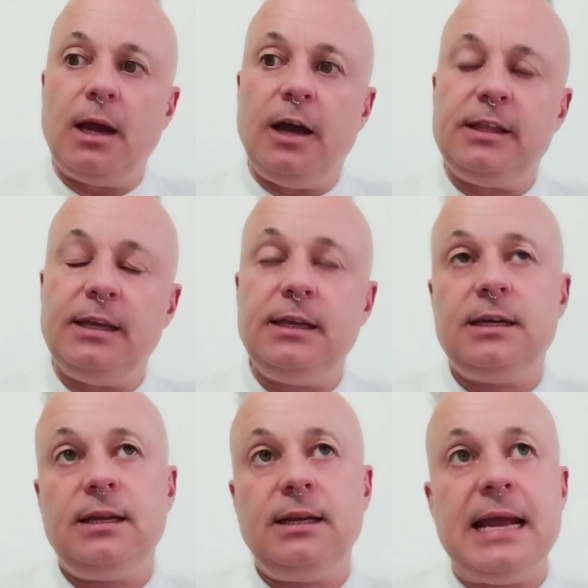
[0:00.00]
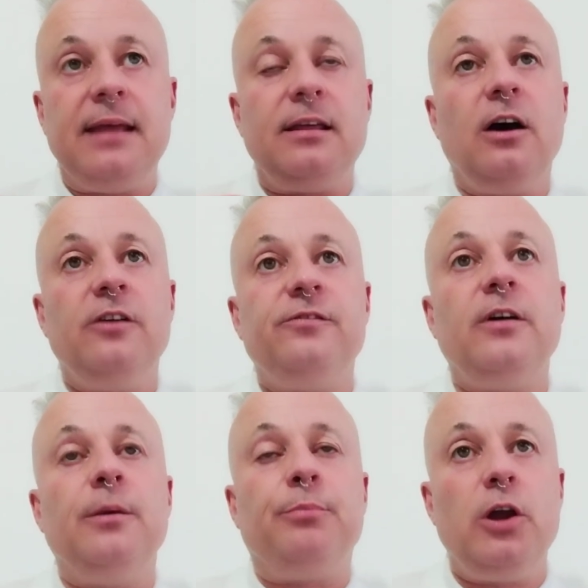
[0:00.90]
I think now that I've
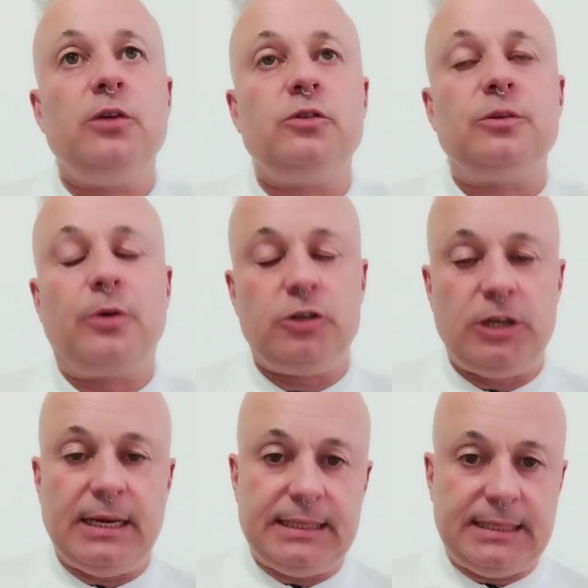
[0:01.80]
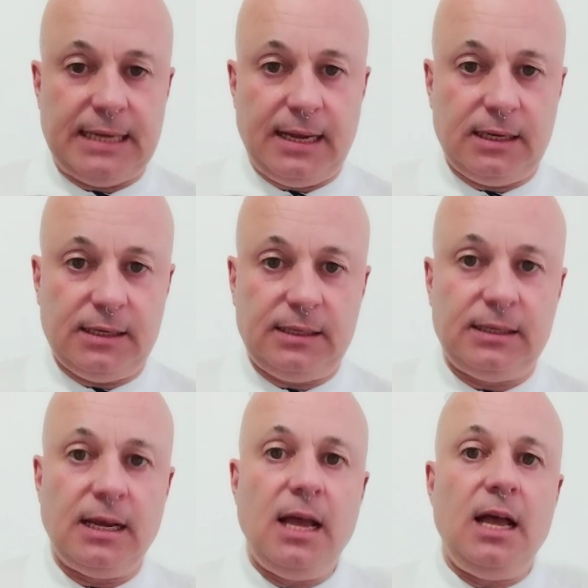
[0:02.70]
approached Project
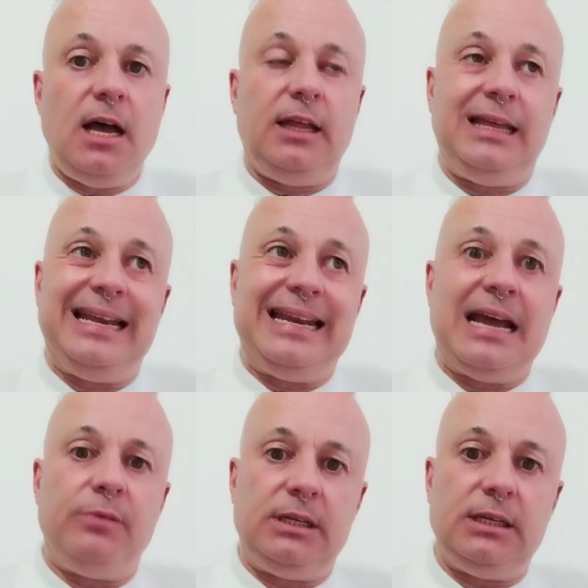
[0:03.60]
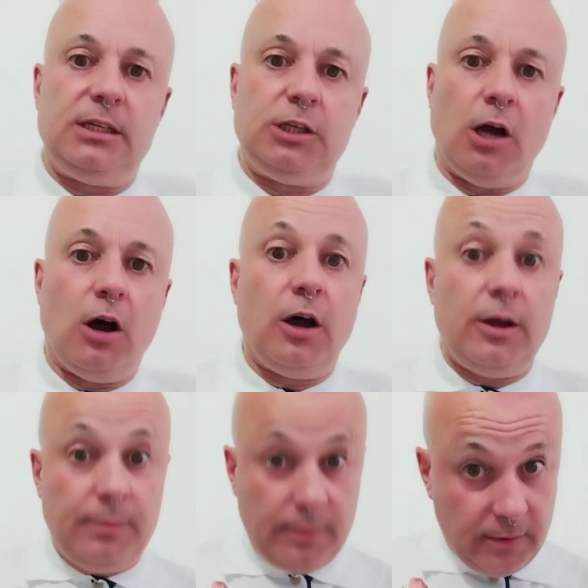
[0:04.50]
6, I think now it is
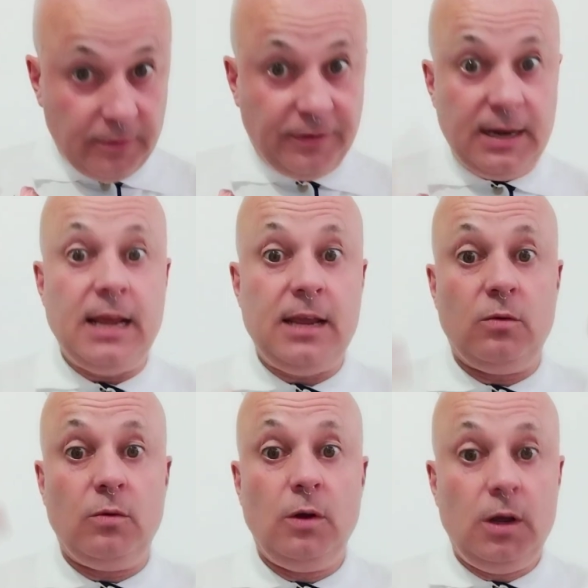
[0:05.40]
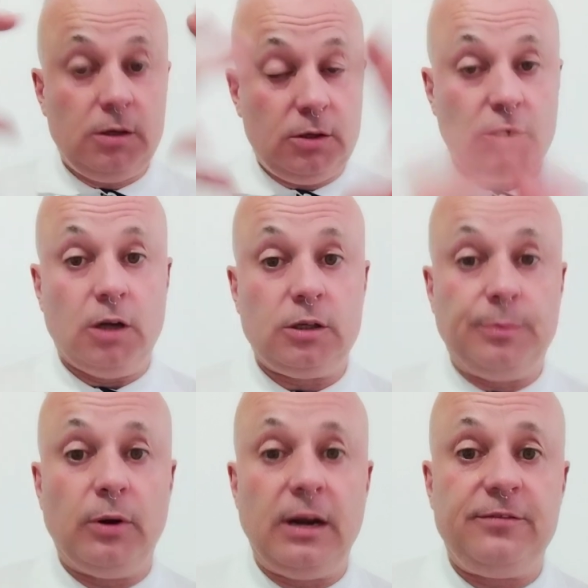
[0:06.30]
time for Neil to start to
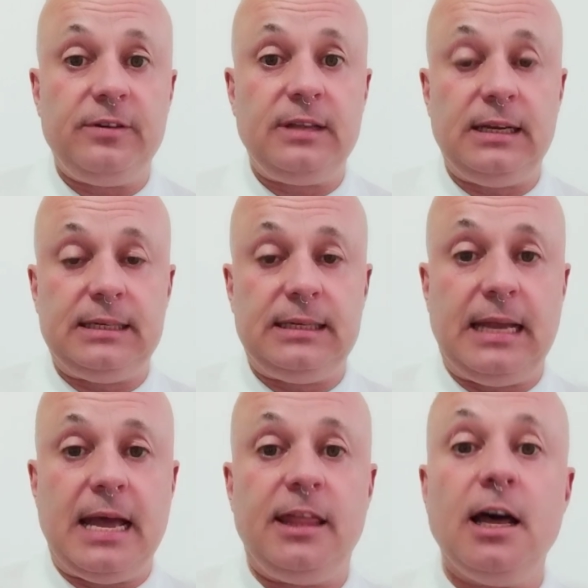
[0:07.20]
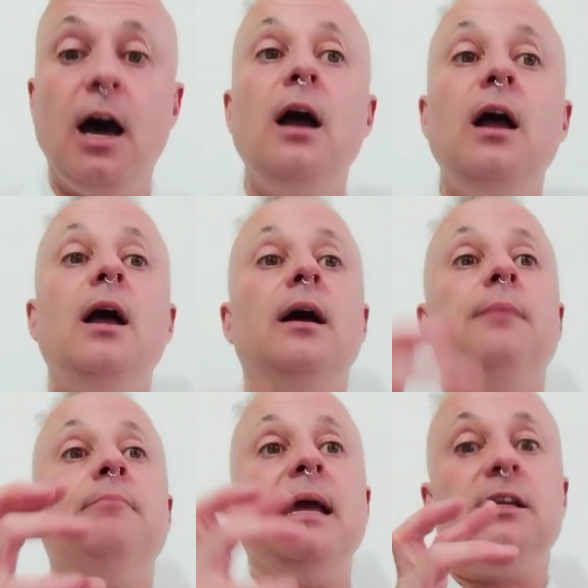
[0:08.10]
pull everything together,
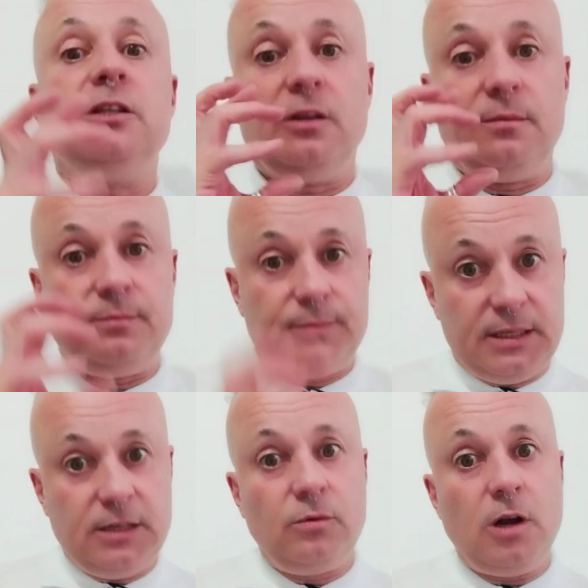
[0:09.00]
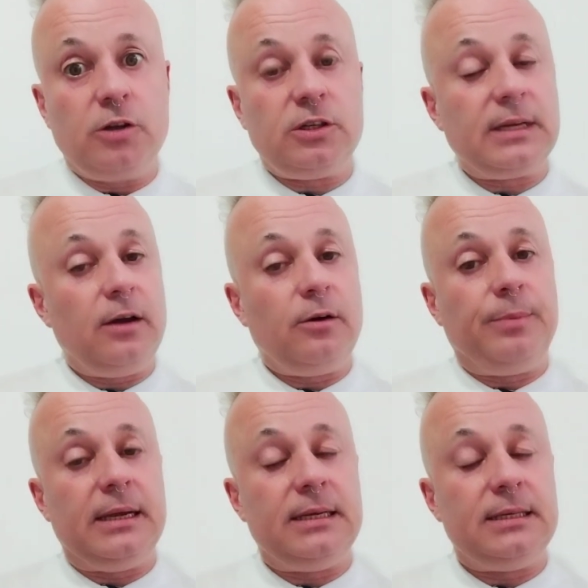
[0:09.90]
make some still large-scale
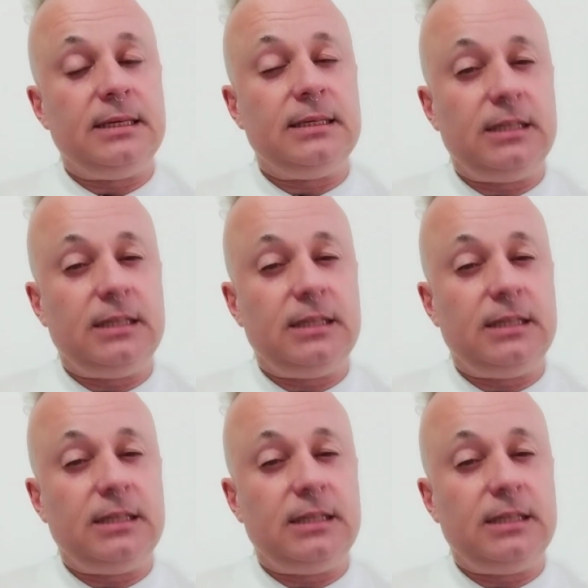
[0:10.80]
pieces.